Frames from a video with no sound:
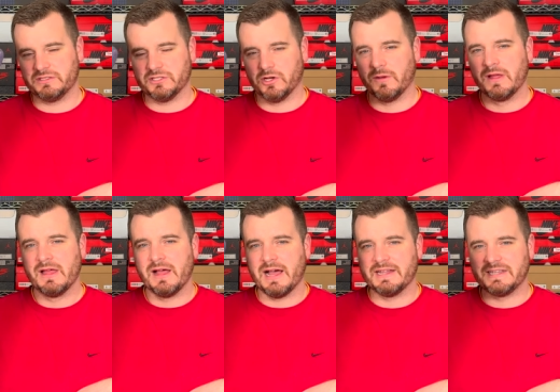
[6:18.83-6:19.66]
So
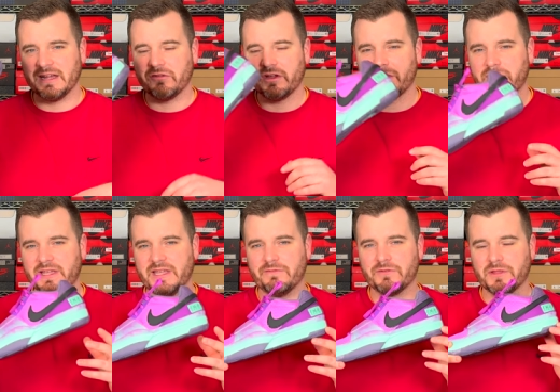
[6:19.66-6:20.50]
I definitely
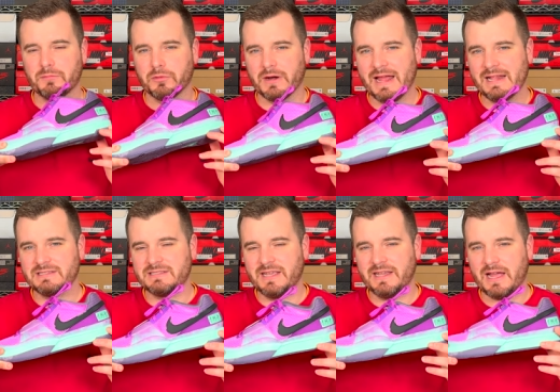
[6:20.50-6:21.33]
think for the brand's
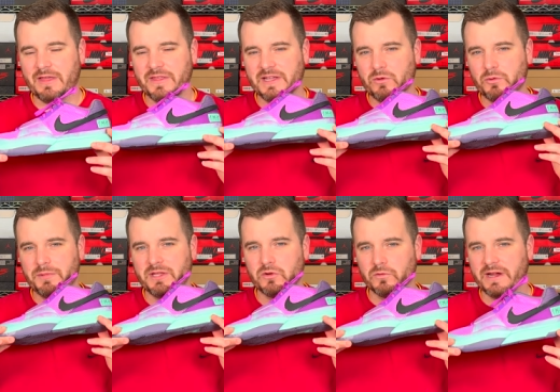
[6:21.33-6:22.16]
sake, I think it would be
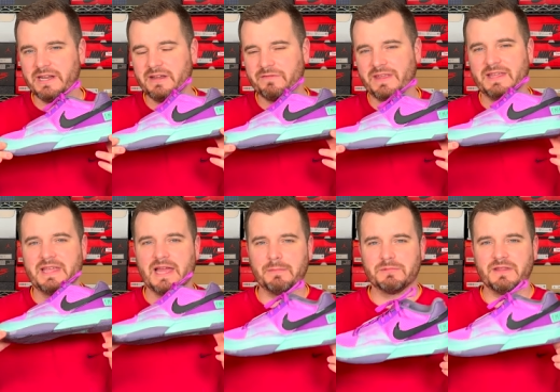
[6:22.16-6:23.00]
great if they
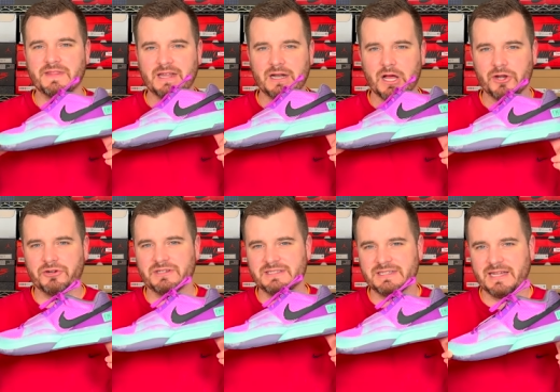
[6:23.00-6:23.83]
kept that
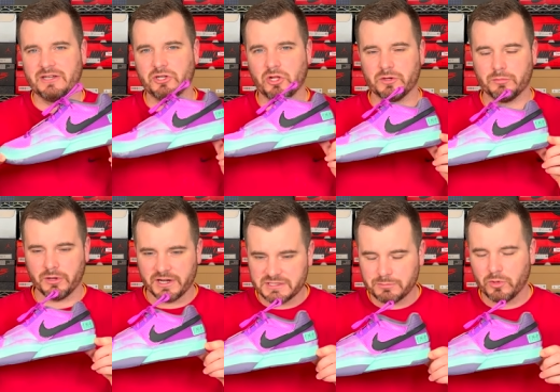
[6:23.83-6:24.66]
$110
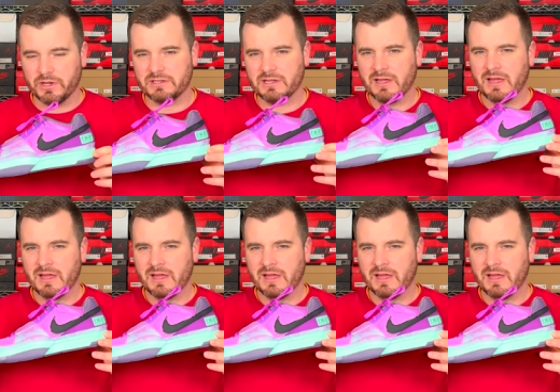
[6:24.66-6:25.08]
price point.